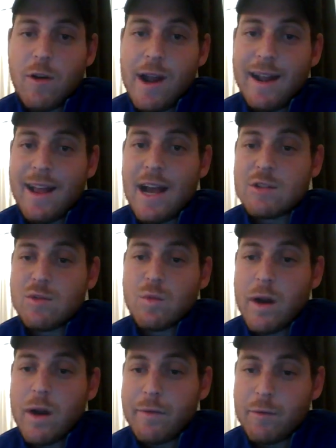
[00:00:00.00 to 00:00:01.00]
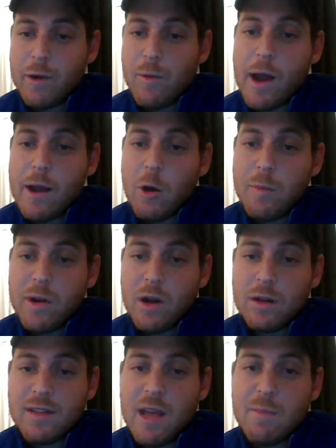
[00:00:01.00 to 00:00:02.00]
great and guys were running free wide open
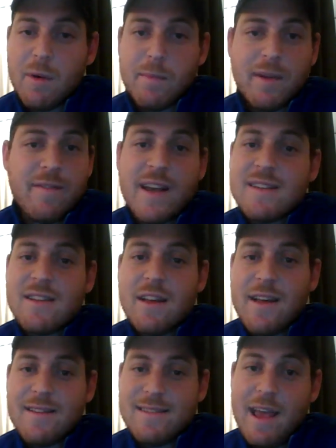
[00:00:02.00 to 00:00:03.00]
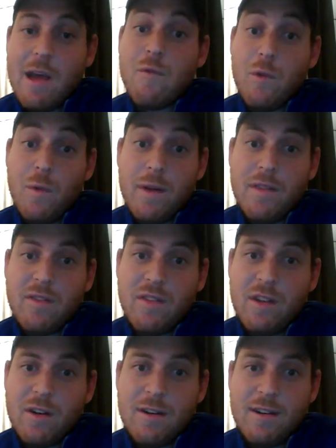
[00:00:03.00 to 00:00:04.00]
all day, but McVay has done that to everyone
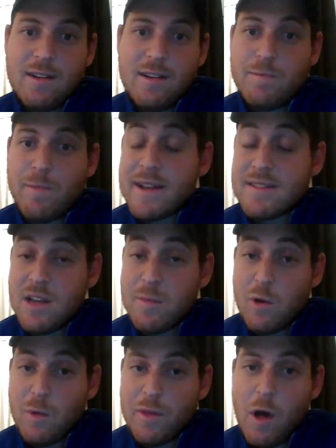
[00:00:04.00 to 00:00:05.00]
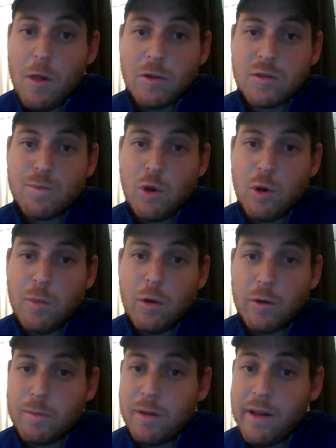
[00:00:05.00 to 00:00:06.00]
this year. Mike Zimmer with all those Pro
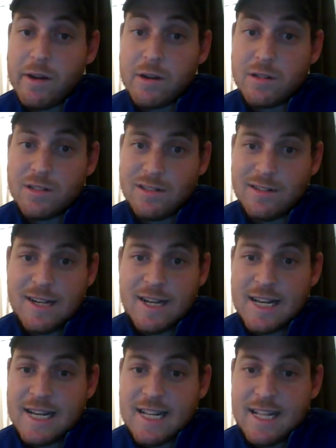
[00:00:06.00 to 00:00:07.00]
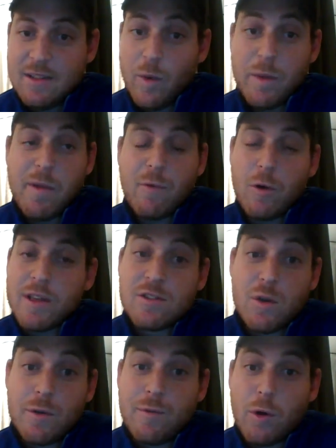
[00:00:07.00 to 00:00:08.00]
Bowler players, and the week before they
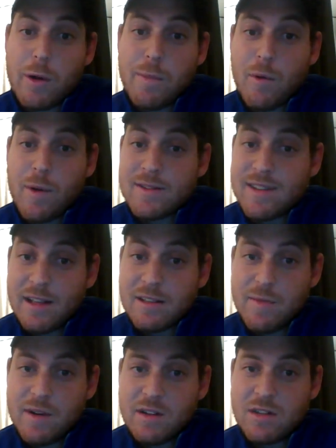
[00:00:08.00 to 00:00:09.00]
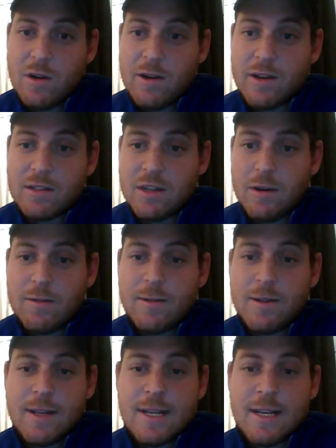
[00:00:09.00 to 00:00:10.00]
scored 40 points against Minnesota.
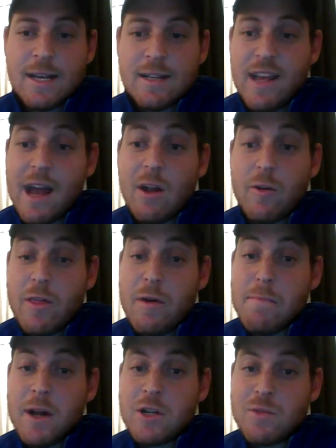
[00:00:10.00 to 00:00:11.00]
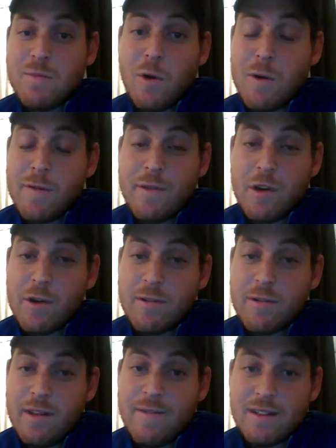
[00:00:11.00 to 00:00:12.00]
So Seattle with a much more
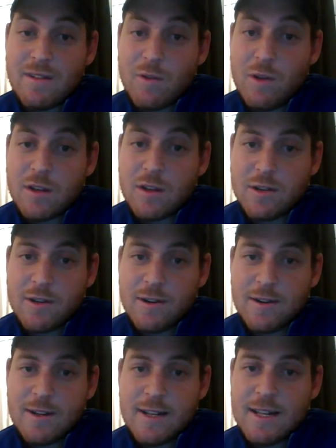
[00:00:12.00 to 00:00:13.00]
inferior defensive roster.